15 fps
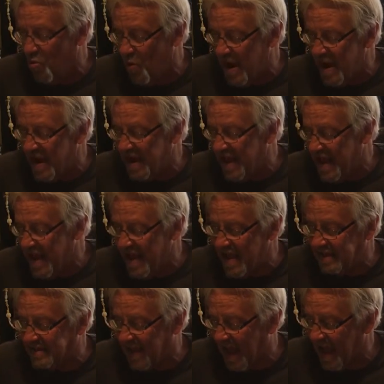
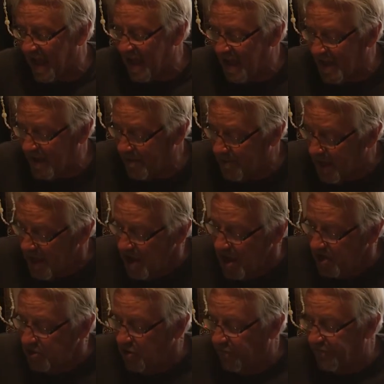anytime
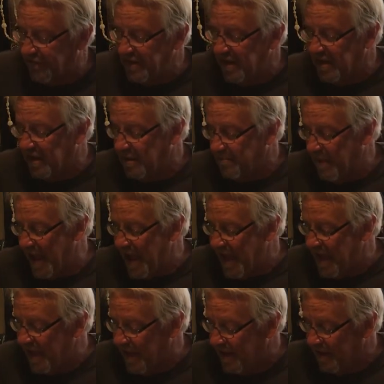you're feeling
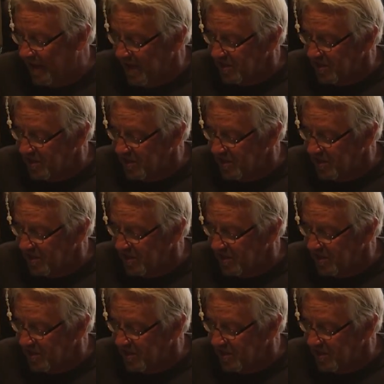bad,